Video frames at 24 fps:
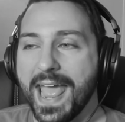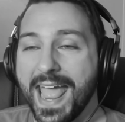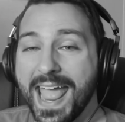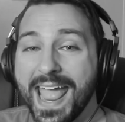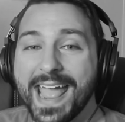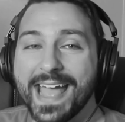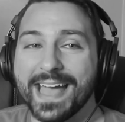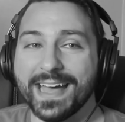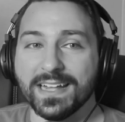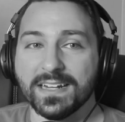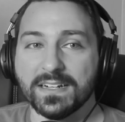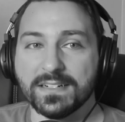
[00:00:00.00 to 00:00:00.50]

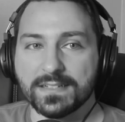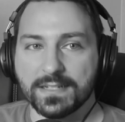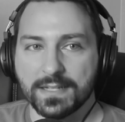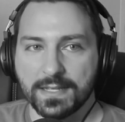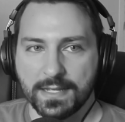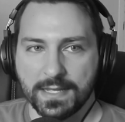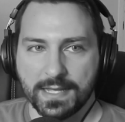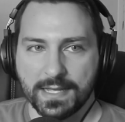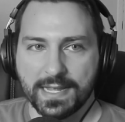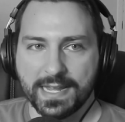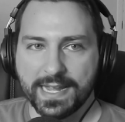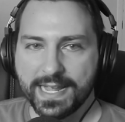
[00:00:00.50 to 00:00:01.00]
And
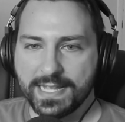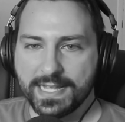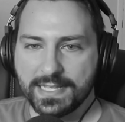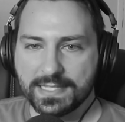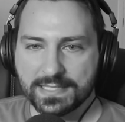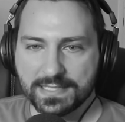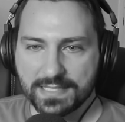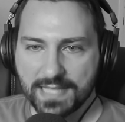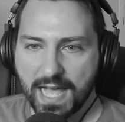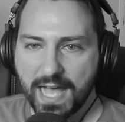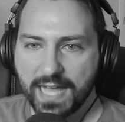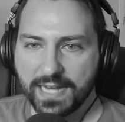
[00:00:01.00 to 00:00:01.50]
it's
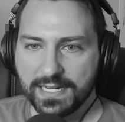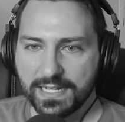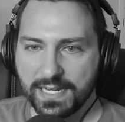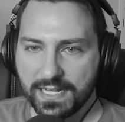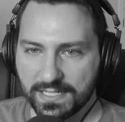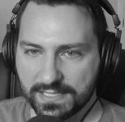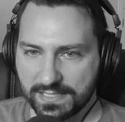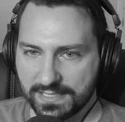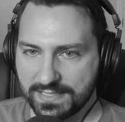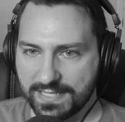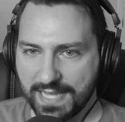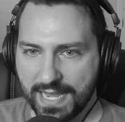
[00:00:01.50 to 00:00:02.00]
not a
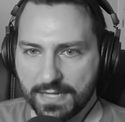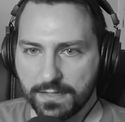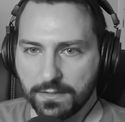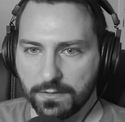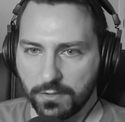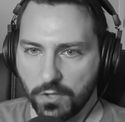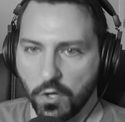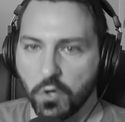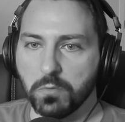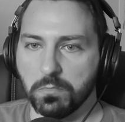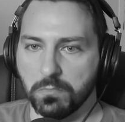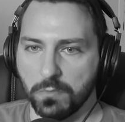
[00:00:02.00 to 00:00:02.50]

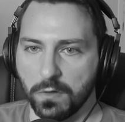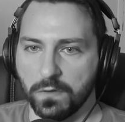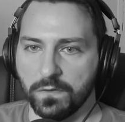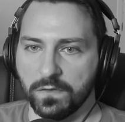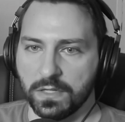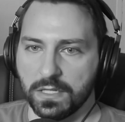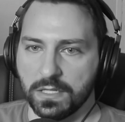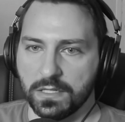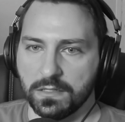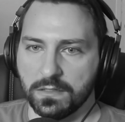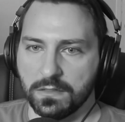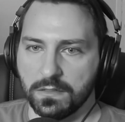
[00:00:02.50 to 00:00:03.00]
standalone
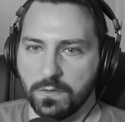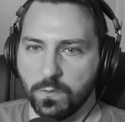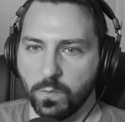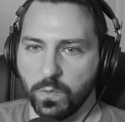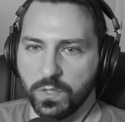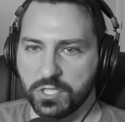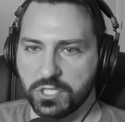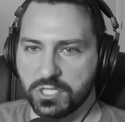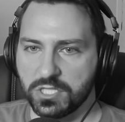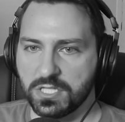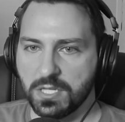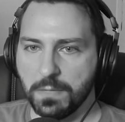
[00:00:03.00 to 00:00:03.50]
movie,
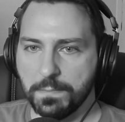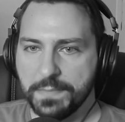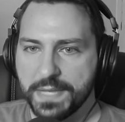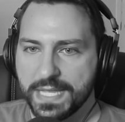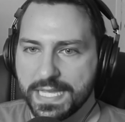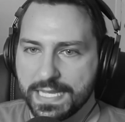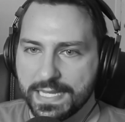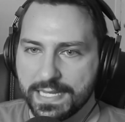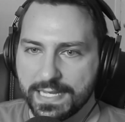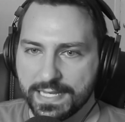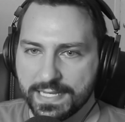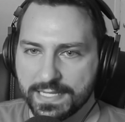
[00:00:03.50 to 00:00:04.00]
which to
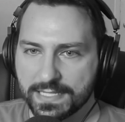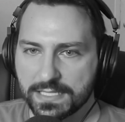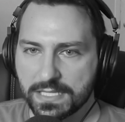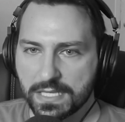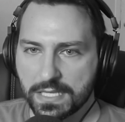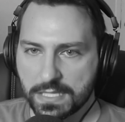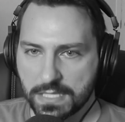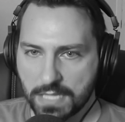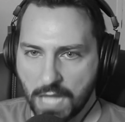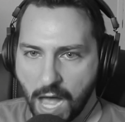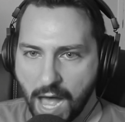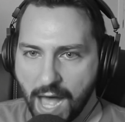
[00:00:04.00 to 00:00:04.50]
me is
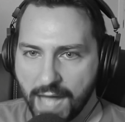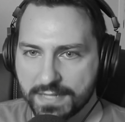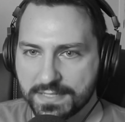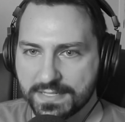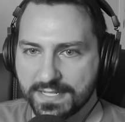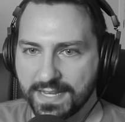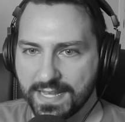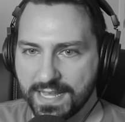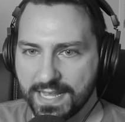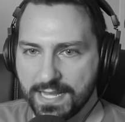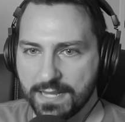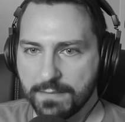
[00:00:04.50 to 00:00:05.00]
not
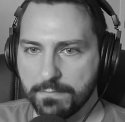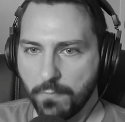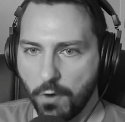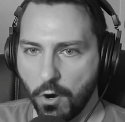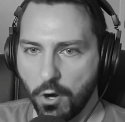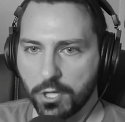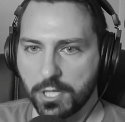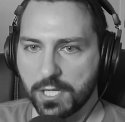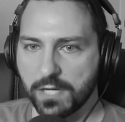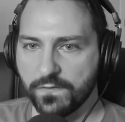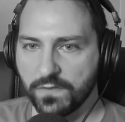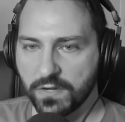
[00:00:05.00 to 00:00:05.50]
a
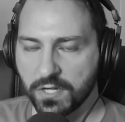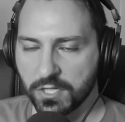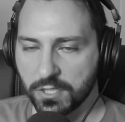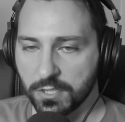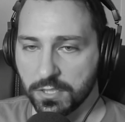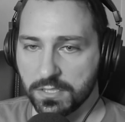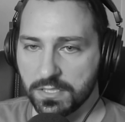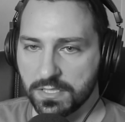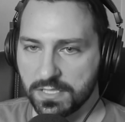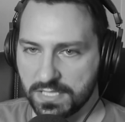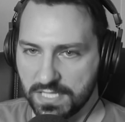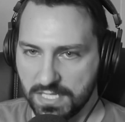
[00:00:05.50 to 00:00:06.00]
mark of a
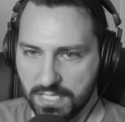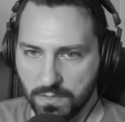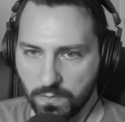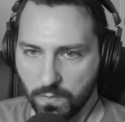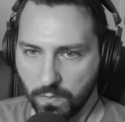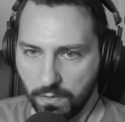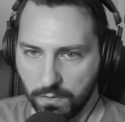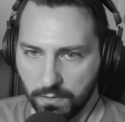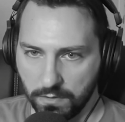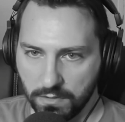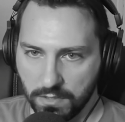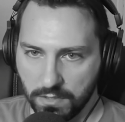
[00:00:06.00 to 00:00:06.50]
good sequel